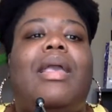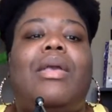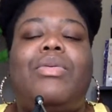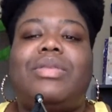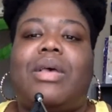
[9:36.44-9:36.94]

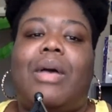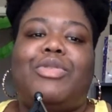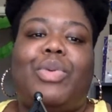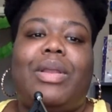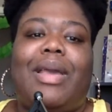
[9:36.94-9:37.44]
It was a
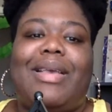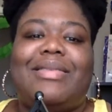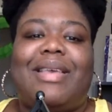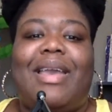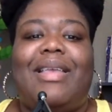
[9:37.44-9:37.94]
tweet
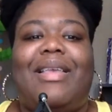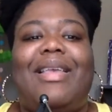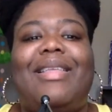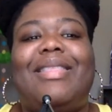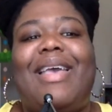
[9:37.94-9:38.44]
last night
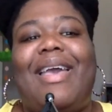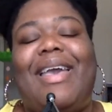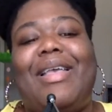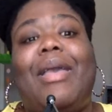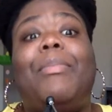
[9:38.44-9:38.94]

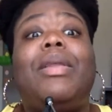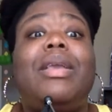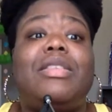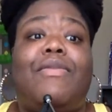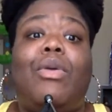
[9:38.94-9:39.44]
that, and
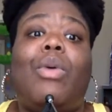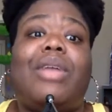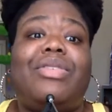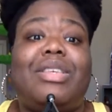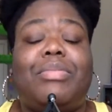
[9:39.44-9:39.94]
please, if you're
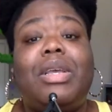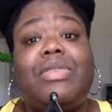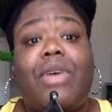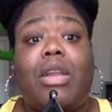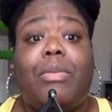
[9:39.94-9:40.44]
watching this, please
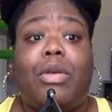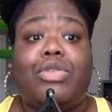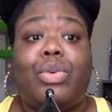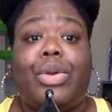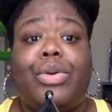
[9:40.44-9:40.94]
follow me on
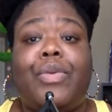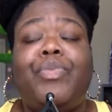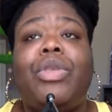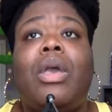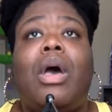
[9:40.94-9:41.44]
Twitter,
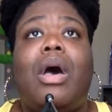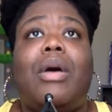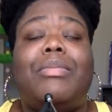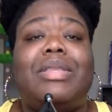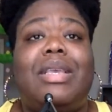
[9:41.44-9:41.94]

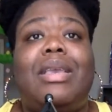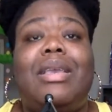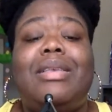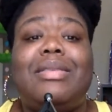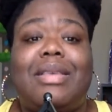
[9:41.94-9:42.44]

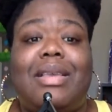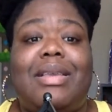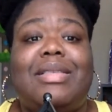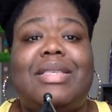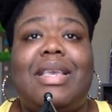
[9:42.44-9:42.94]

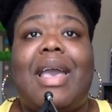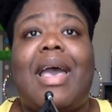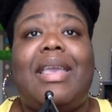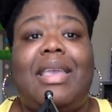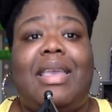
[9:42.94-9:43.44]

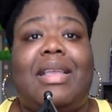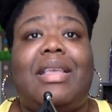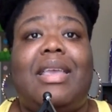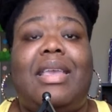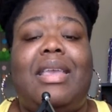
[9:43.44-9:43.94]

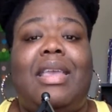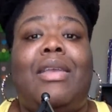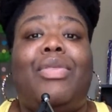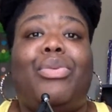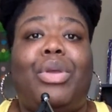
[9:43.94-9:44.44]

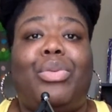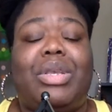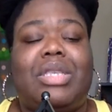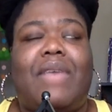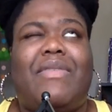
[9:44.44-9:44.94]

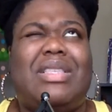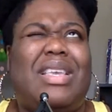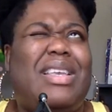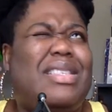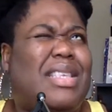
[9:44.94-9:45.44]

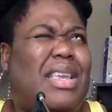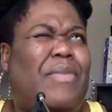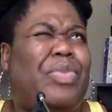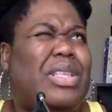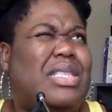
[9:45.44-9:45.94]

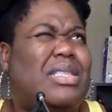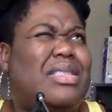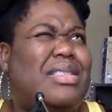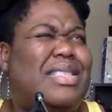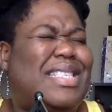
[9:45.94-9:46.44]
DEZTINEE337,
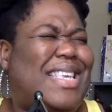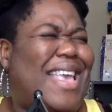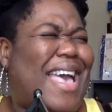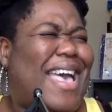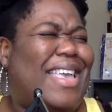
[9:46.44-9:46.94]

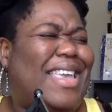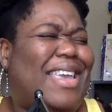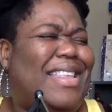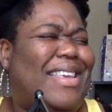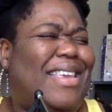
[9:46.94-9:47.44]

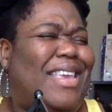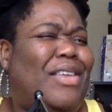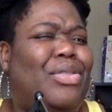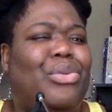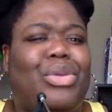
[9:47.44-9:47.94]

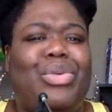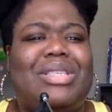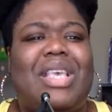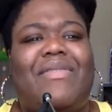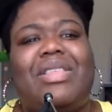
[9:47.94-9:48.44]

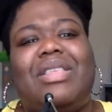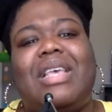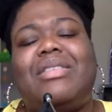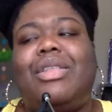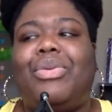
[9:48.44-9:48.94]
DZTINEE337,
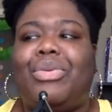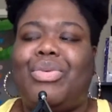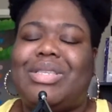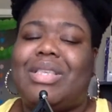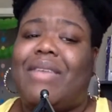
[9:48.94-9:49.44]
Destiny
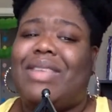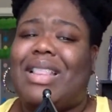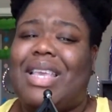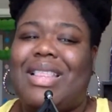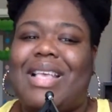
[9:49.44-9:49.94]
337. I
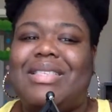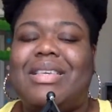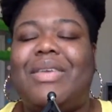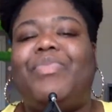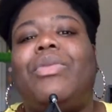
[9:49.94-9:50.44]
think that's
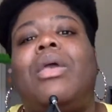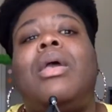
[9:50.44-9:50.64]
it.